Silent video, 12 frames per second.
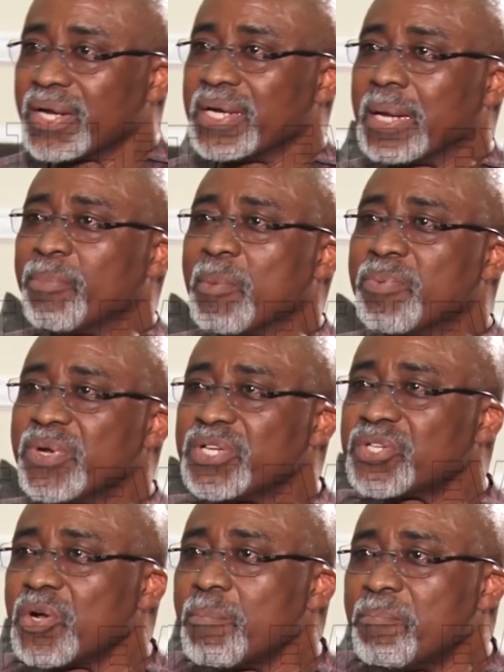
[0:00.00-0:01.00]
That
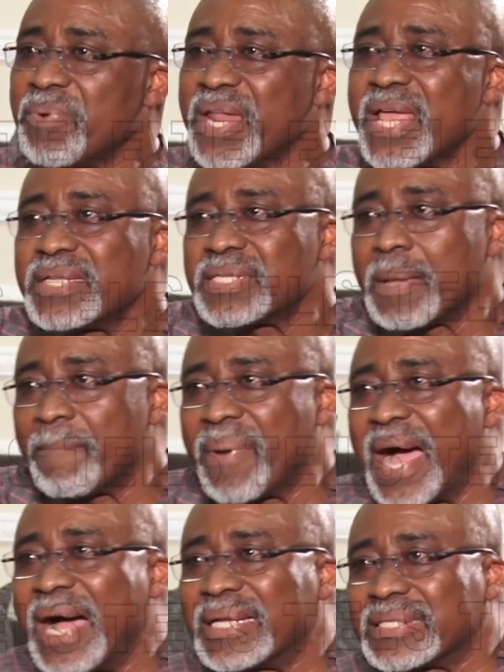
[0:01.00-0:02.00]
population plays a
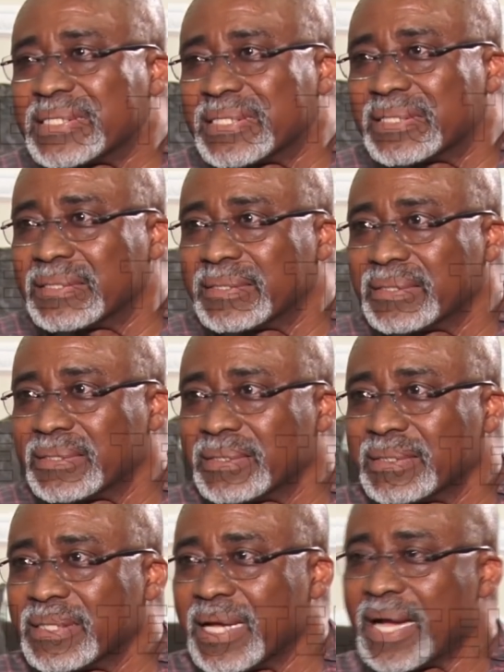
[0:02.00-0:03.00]
part
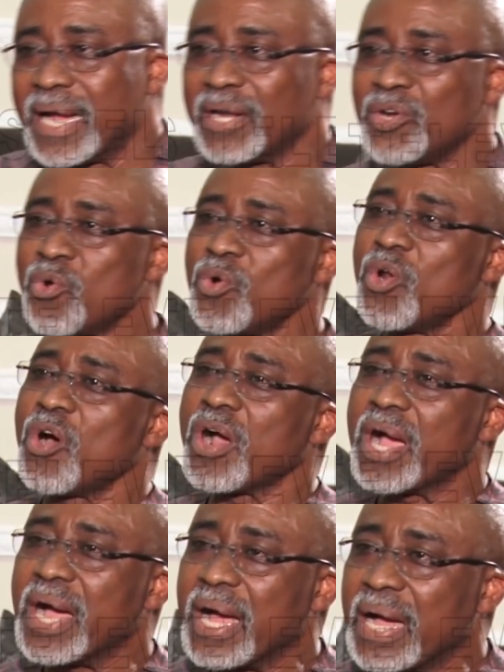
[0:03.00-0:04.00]
and no
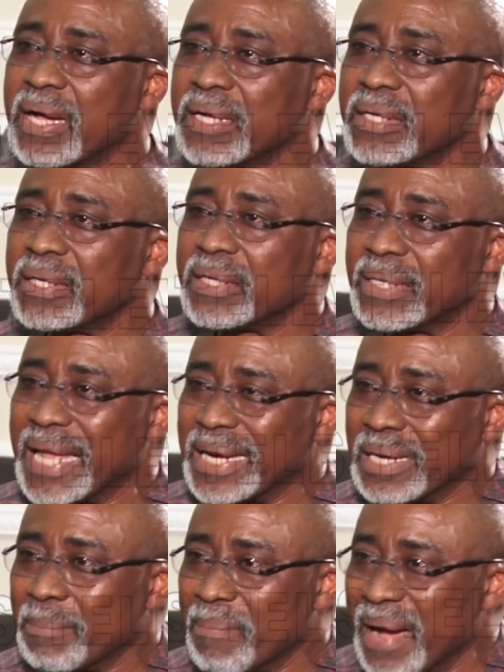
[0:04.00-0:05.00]
longer
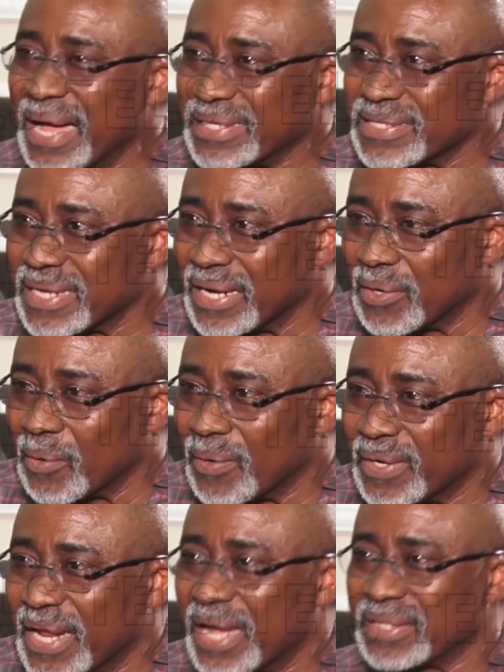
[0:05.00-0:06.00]
landmass and
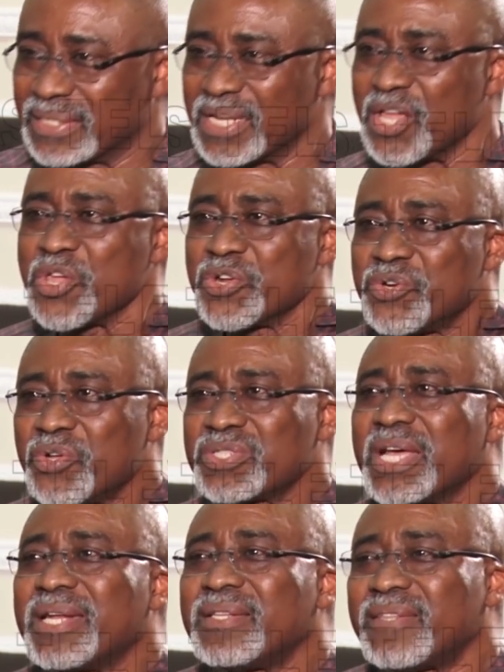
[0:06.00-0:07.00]
all that.
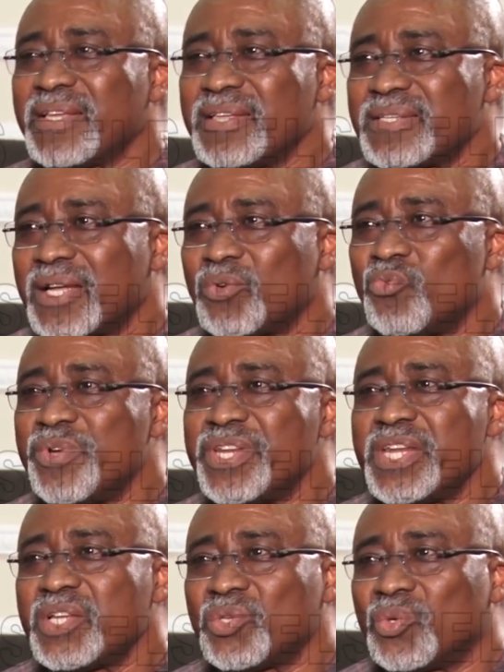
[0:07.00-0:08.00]
Those are the things that we
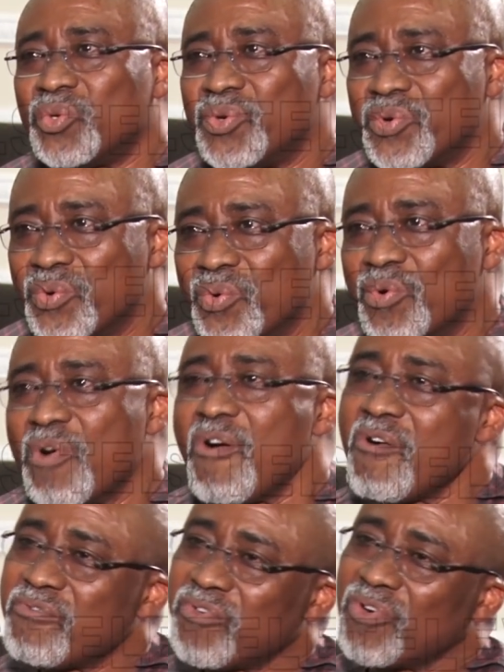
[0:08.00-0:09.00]
need to do
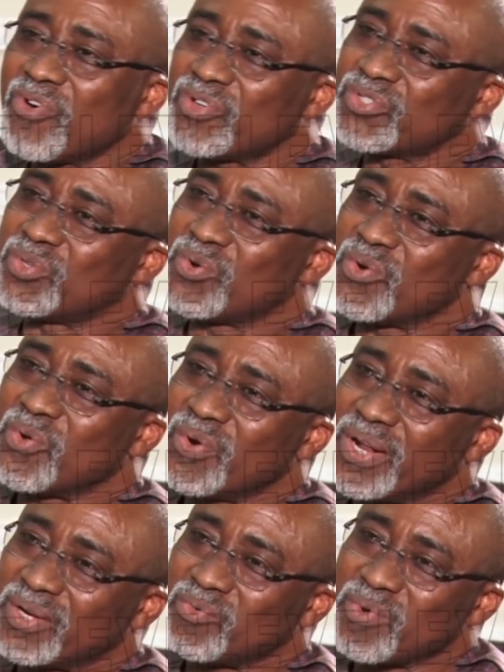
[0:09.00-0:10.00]
for us to know
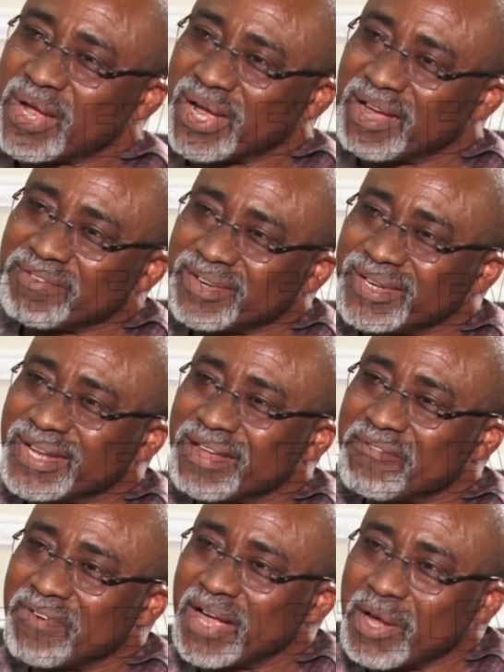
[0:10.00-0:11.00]
that we are having
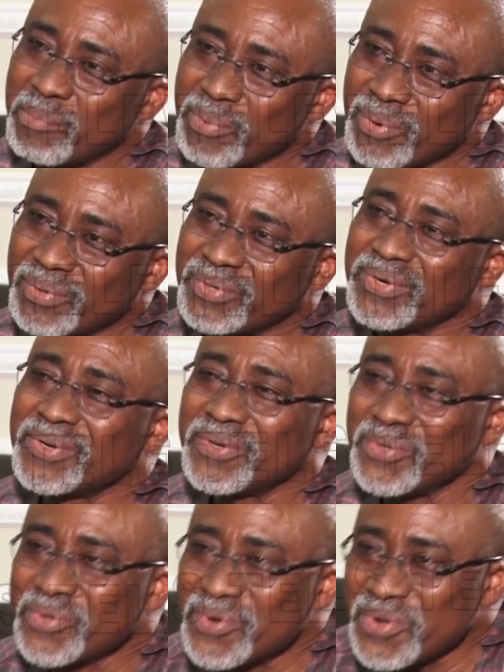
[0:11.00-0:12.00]
a viable
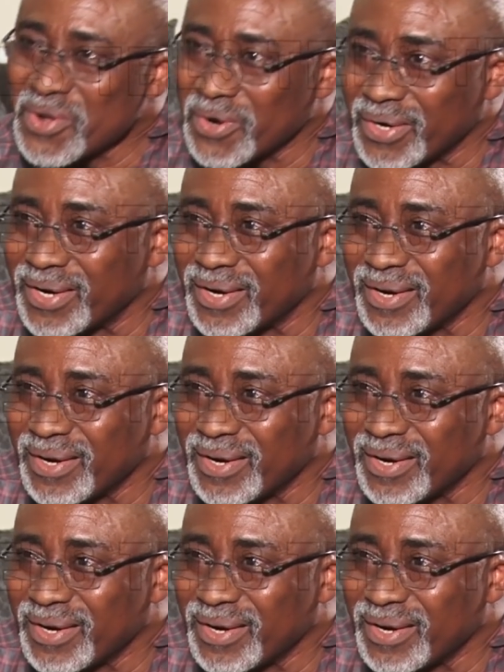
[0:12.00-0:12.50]
union.